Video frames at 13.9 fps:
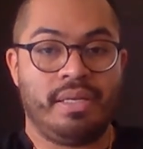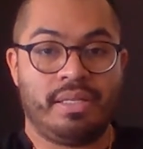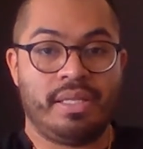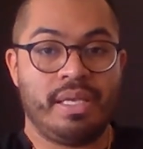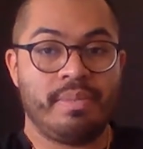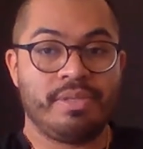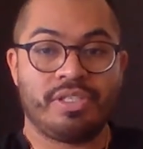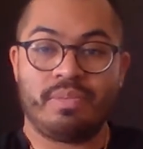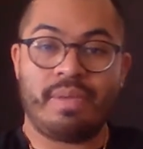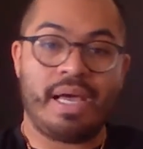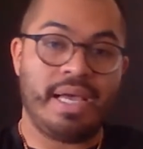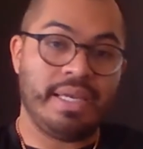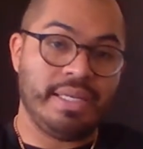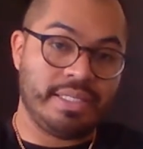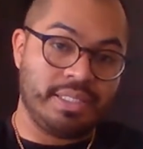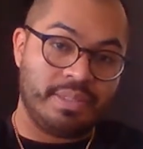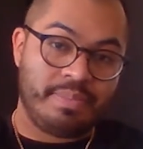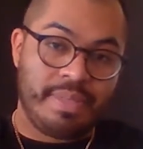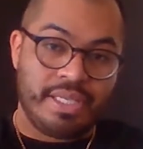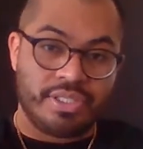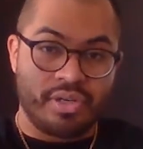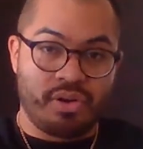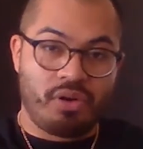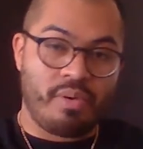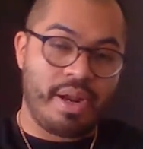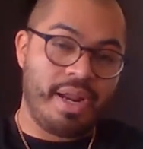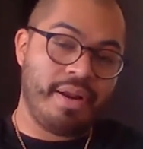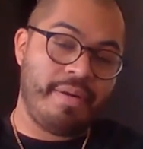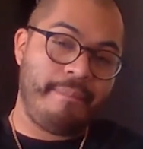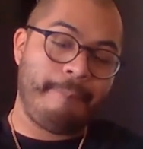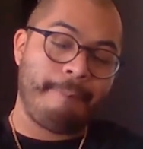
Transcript: And the image of the mind is this big circle right here.